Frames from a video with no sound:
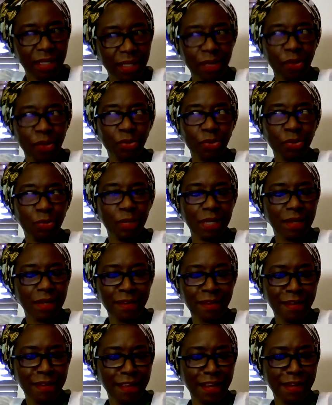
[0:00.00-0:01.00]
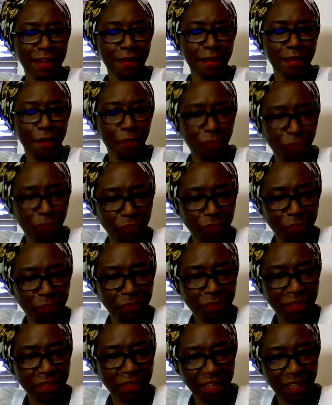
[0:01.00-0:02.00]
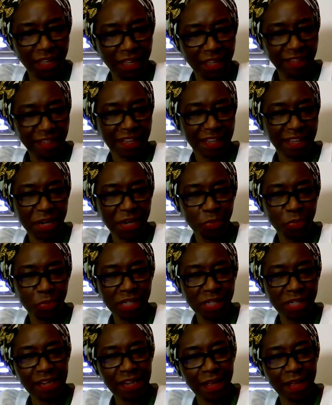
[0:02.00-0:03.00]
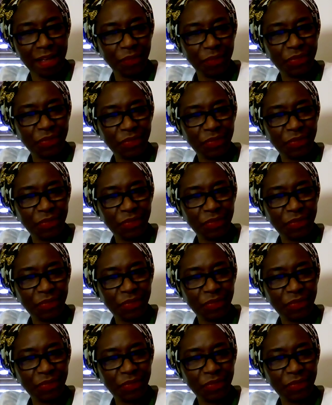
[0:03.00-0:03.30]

They go through it enough in real life.